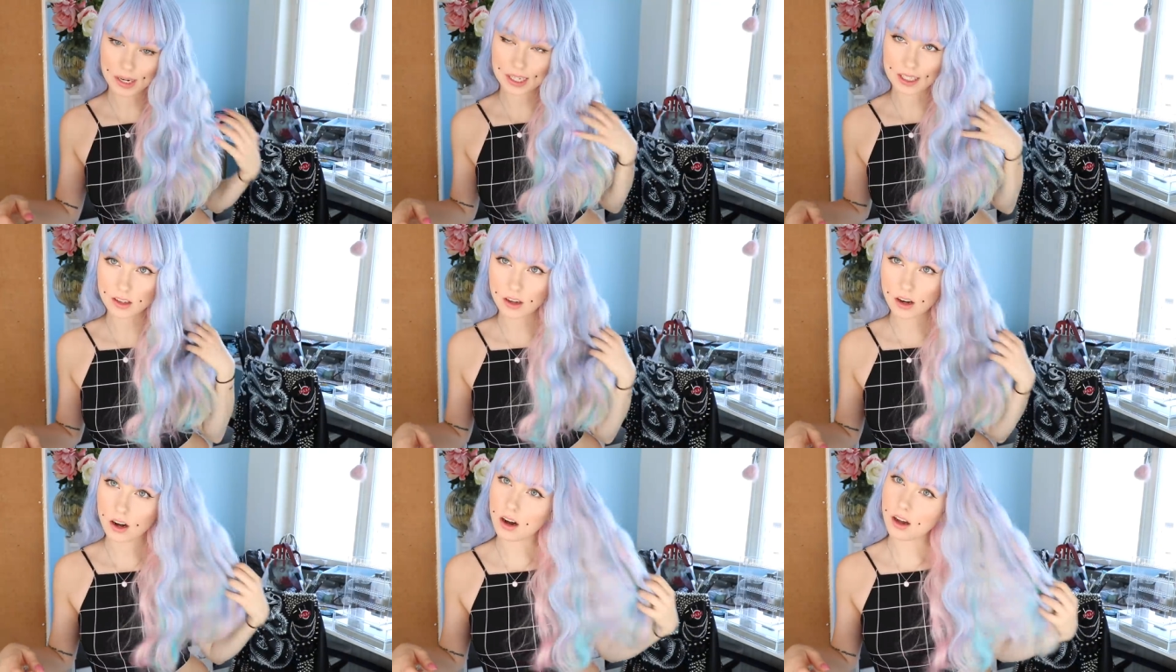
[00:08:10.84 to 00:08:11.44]
my
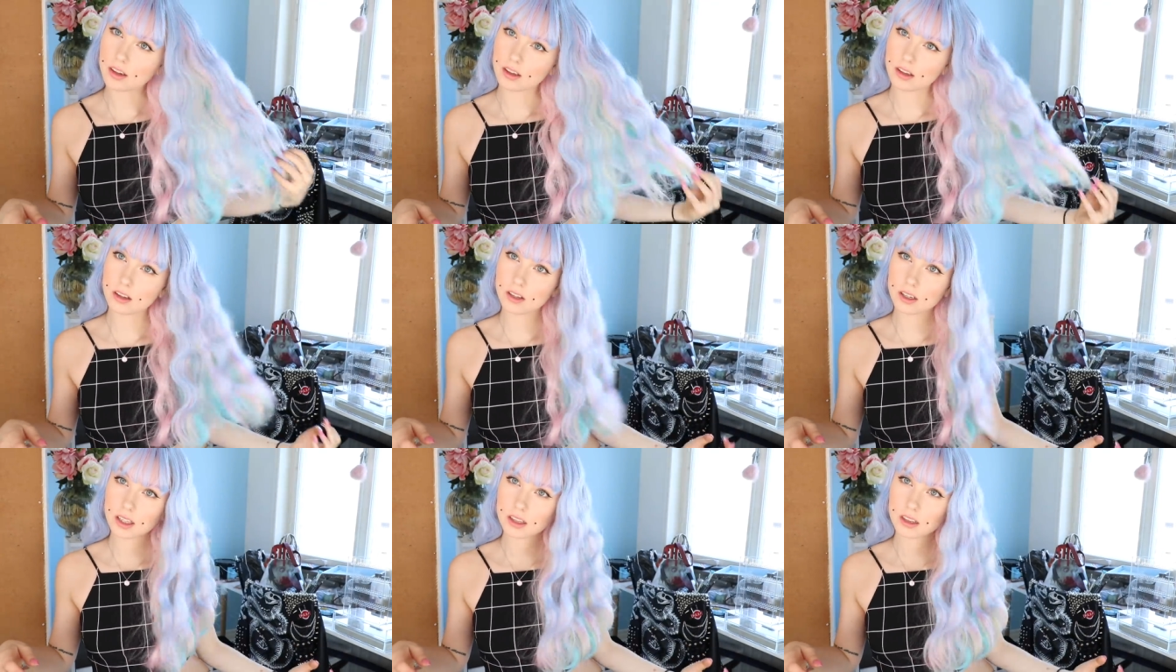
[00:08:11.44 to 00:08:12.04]
god,
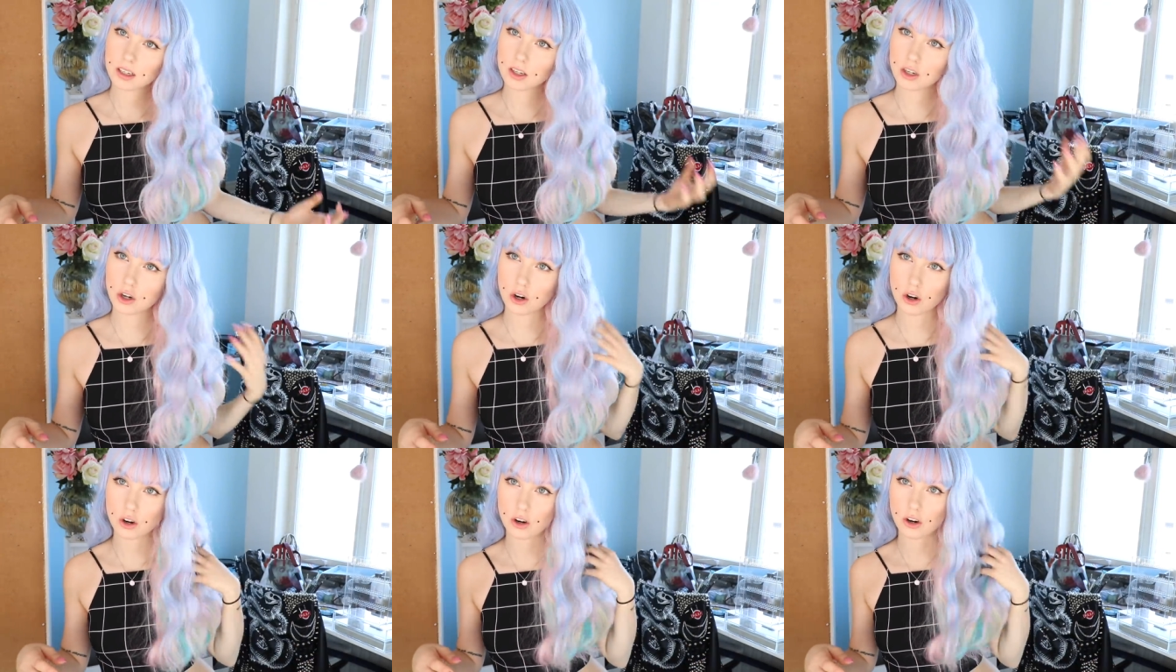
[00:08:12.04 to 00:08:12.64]
look at the
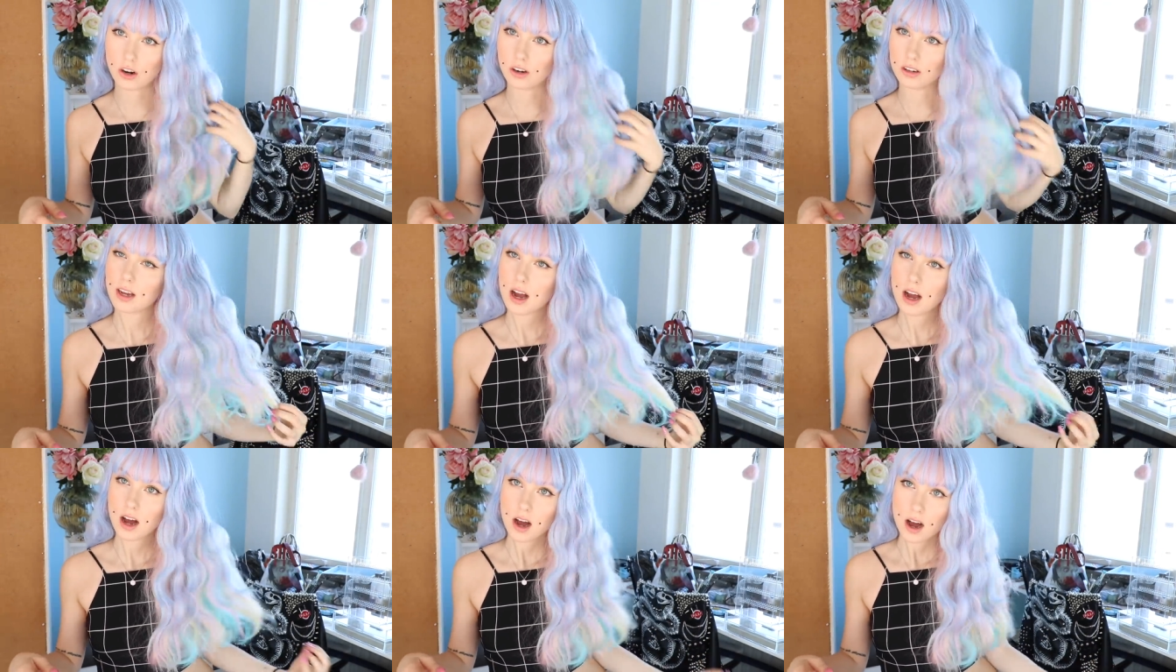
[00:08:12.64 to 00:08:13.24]
curl.
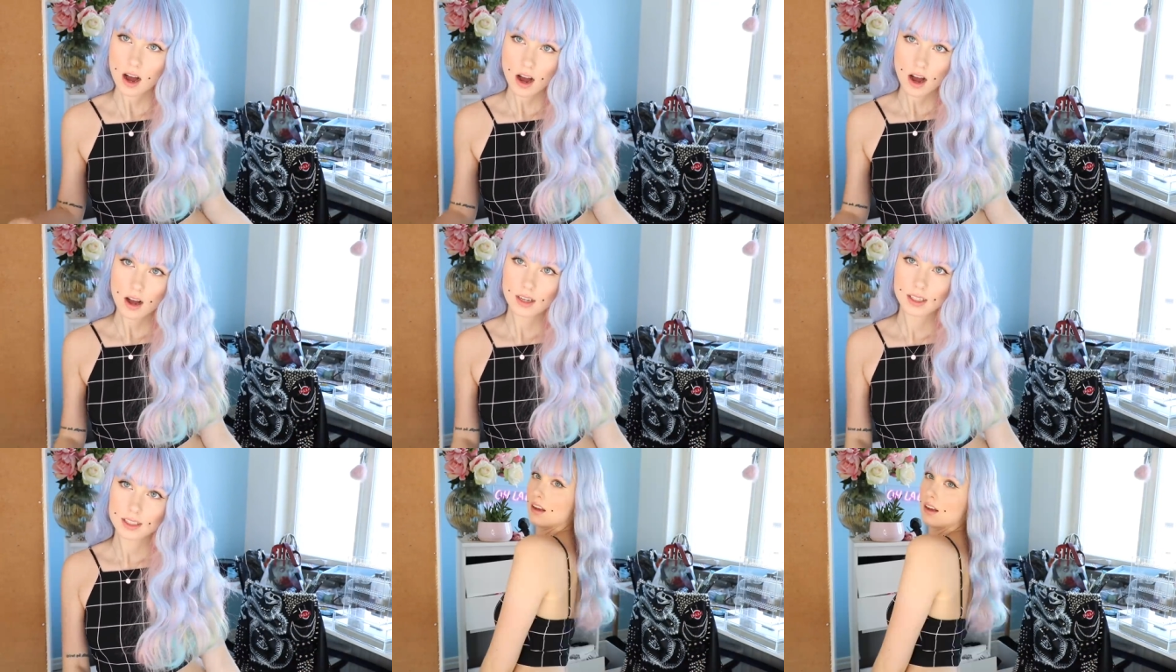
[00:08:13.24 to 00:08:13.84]

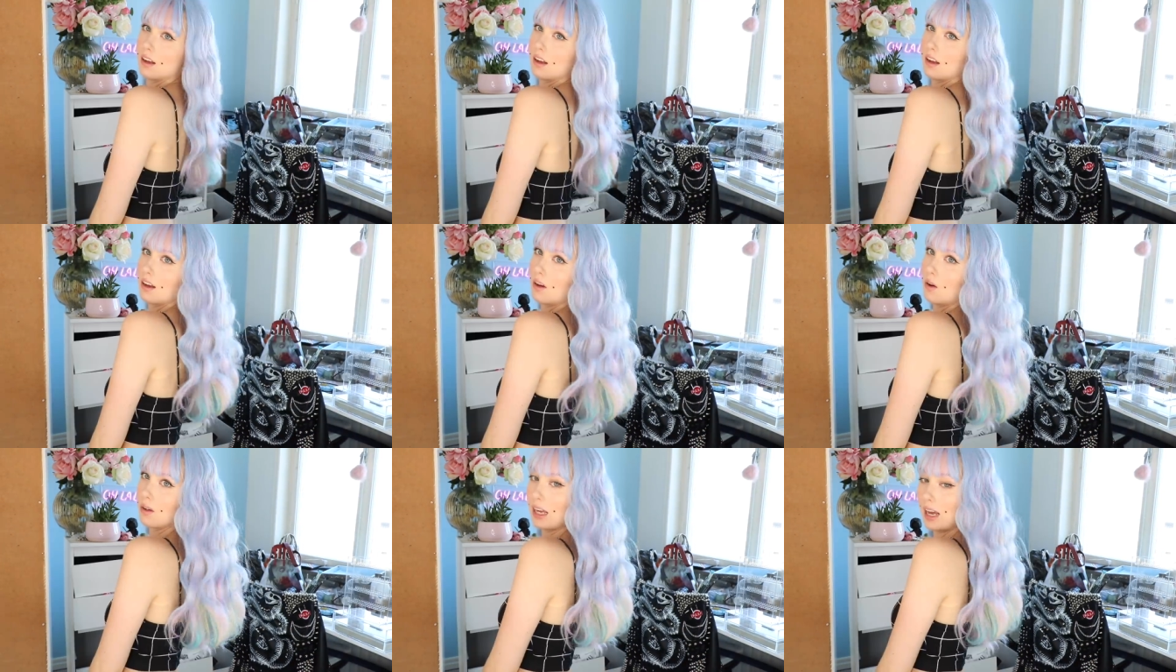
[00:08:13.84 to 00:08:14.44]
Ah.
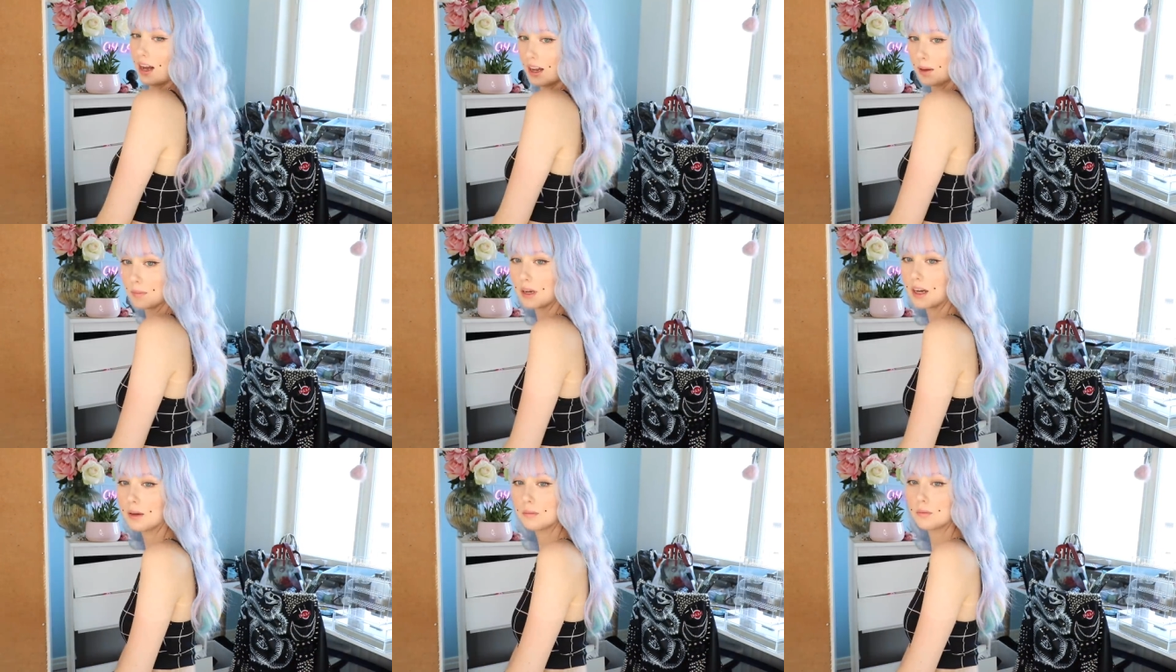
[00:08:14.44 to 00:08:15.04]
Okay,
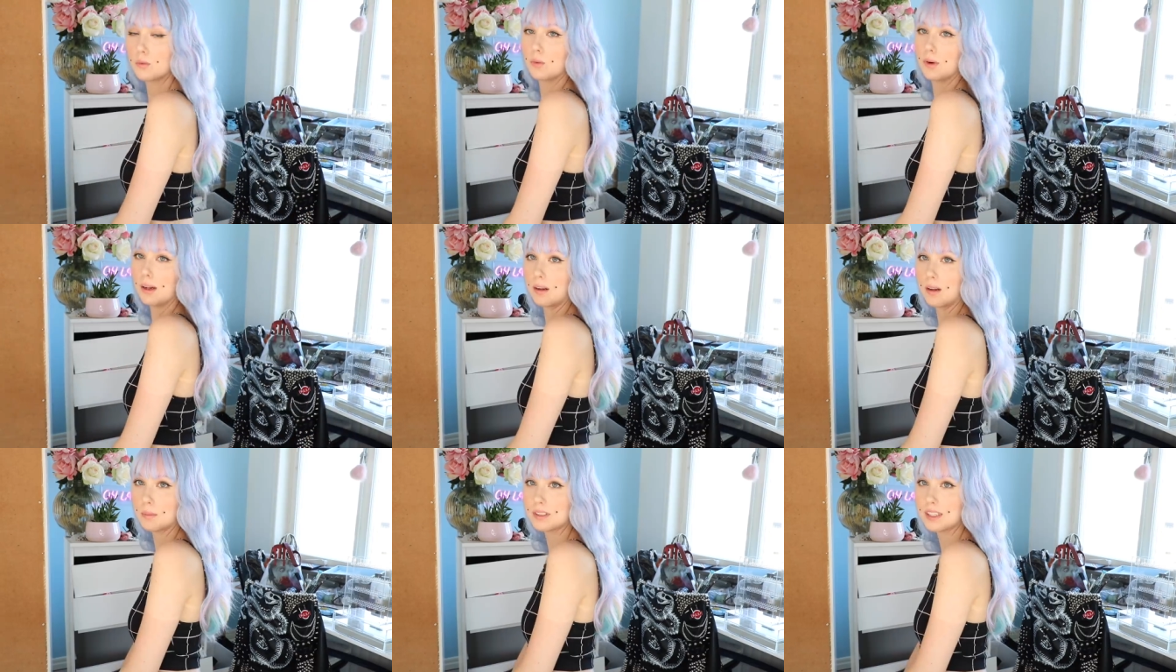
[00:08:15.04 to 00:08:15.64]
I'm
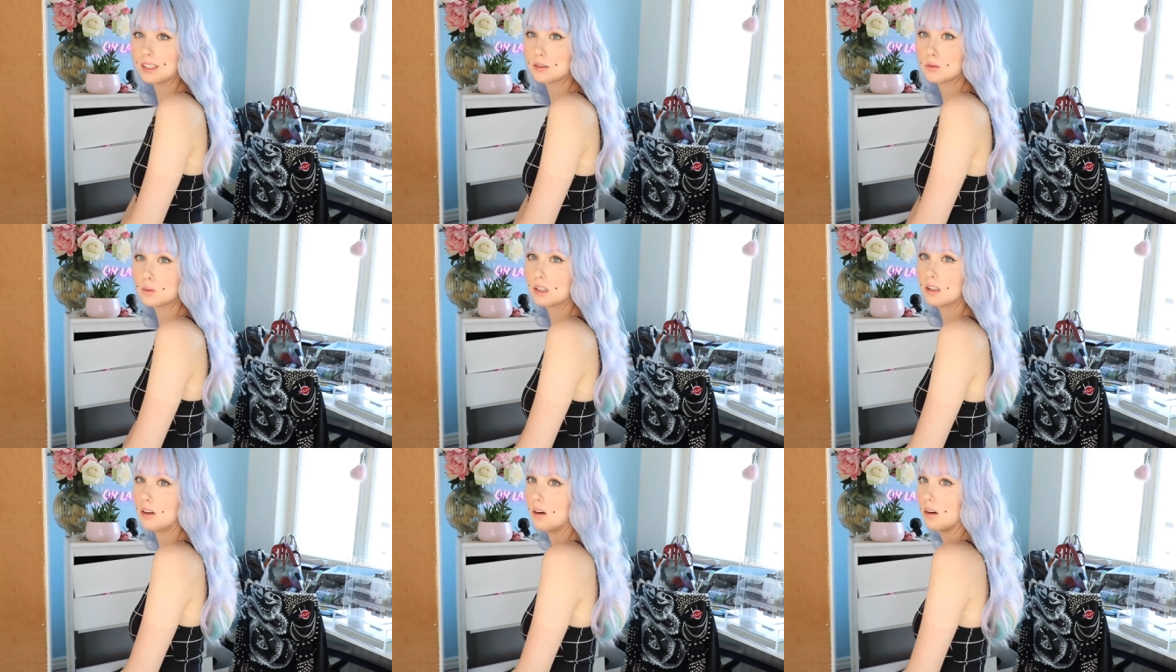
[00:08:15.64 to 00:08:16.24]
really obsessed
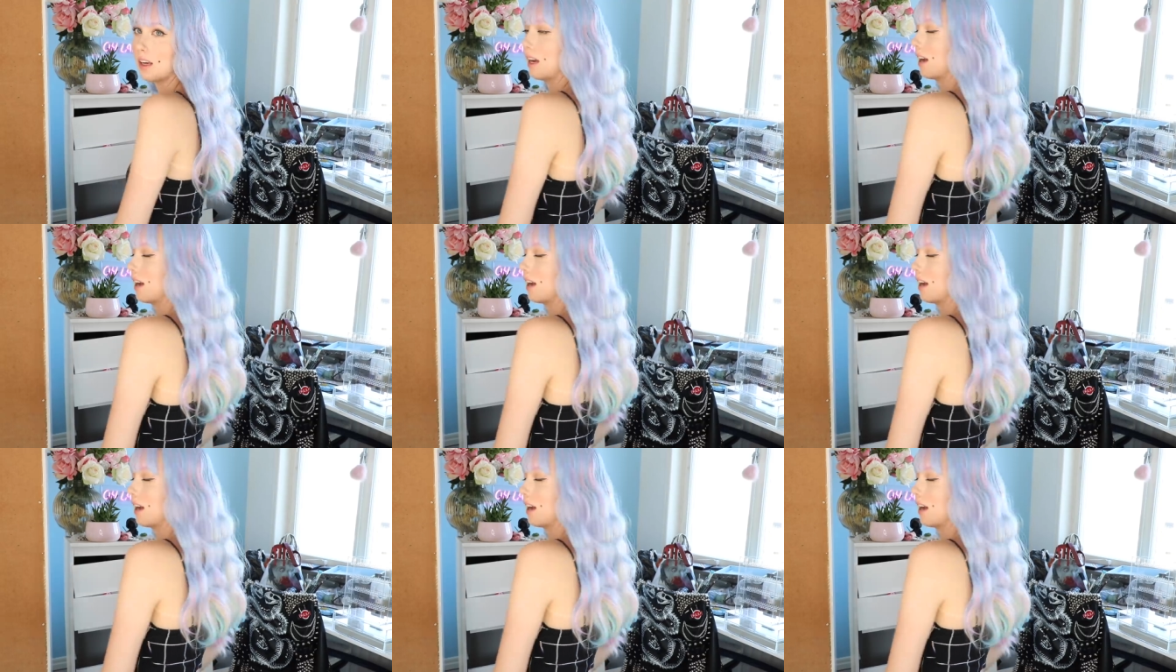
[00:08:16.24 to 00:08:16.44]
with long